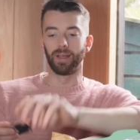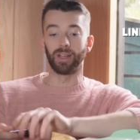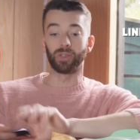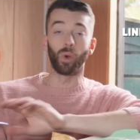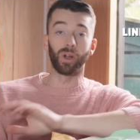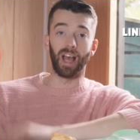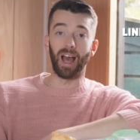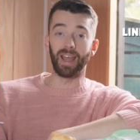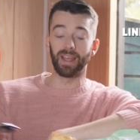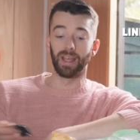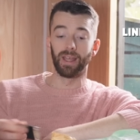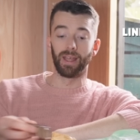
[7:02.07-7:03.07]
It's one
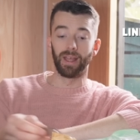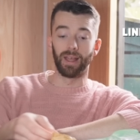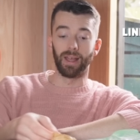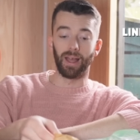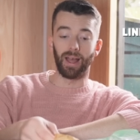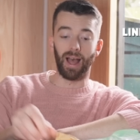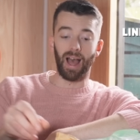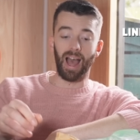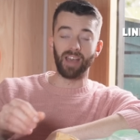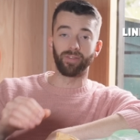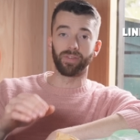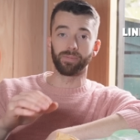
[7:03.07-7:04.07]
guy.
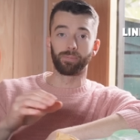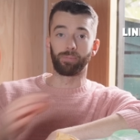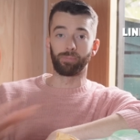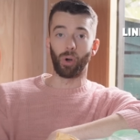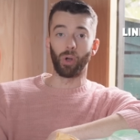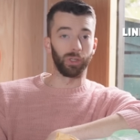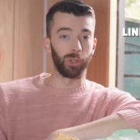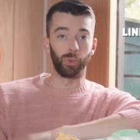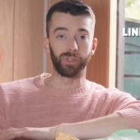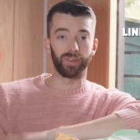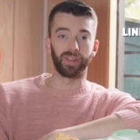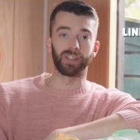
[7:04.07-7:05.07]
I've bought
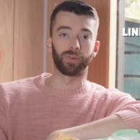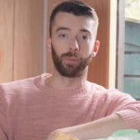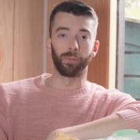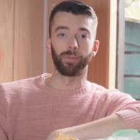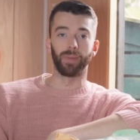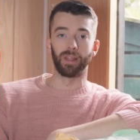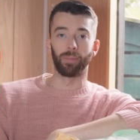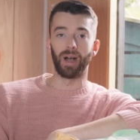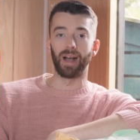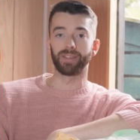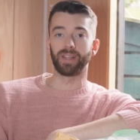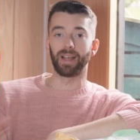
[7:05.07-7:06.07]
loads of things from him in the
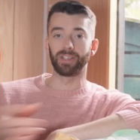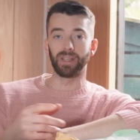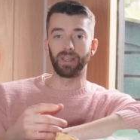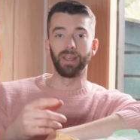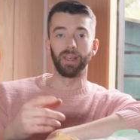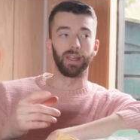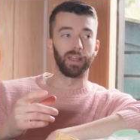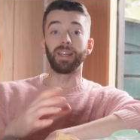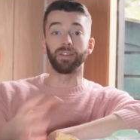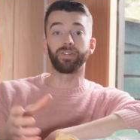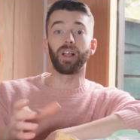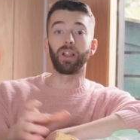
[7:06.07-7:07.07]
past. Actually, he
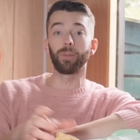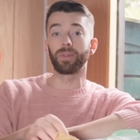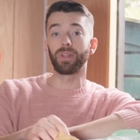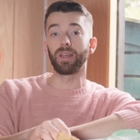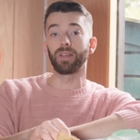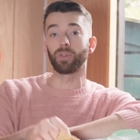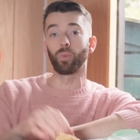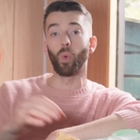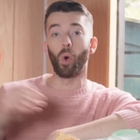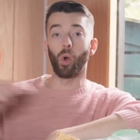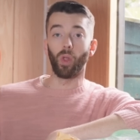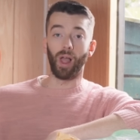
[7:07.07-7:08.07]
developed this
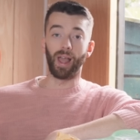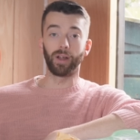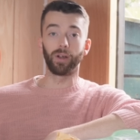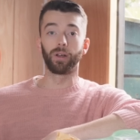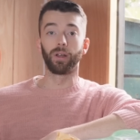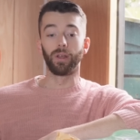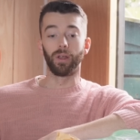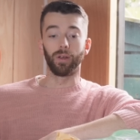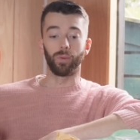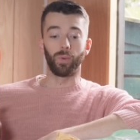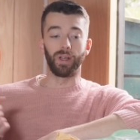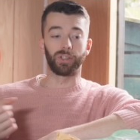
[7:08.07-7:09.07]
wall hanger
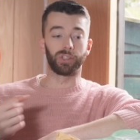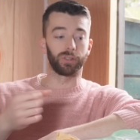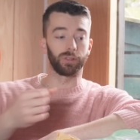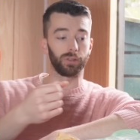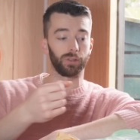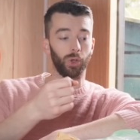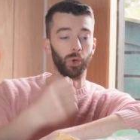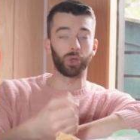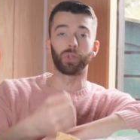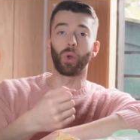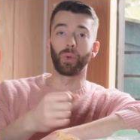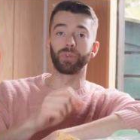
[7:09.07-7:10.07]
which
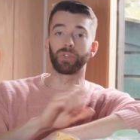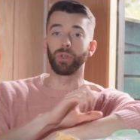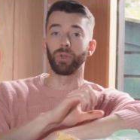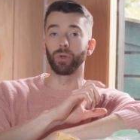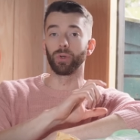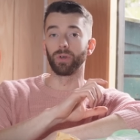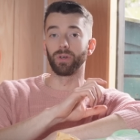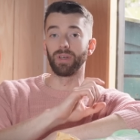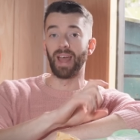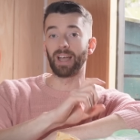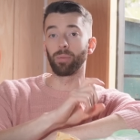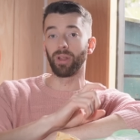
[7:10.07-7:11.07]
hooked onto your
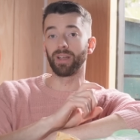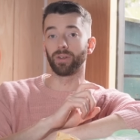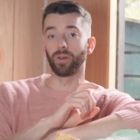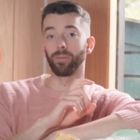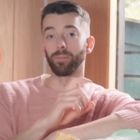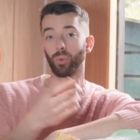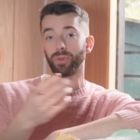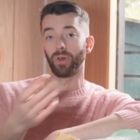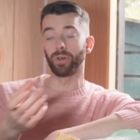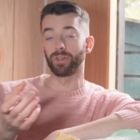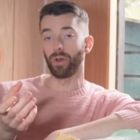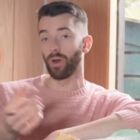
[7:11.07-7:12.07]
neck plate on bolt-on
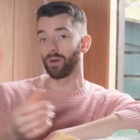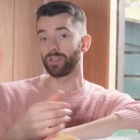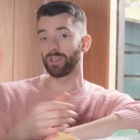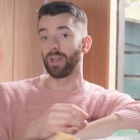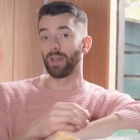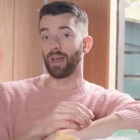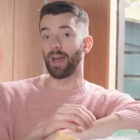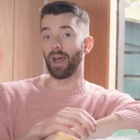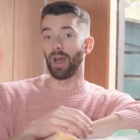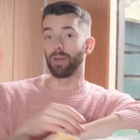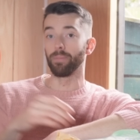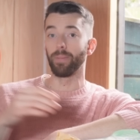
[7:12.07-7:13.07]
guitars
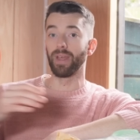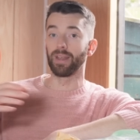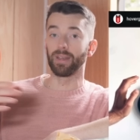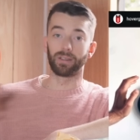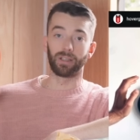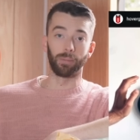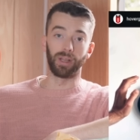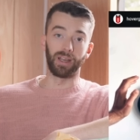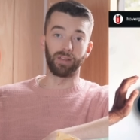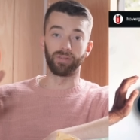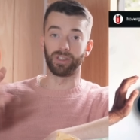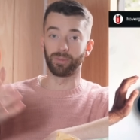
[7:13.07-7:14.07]
and made it
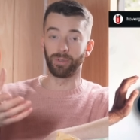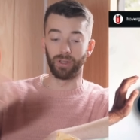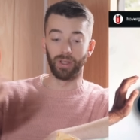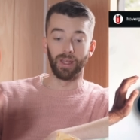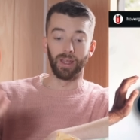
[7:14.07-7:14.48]
completely invisible.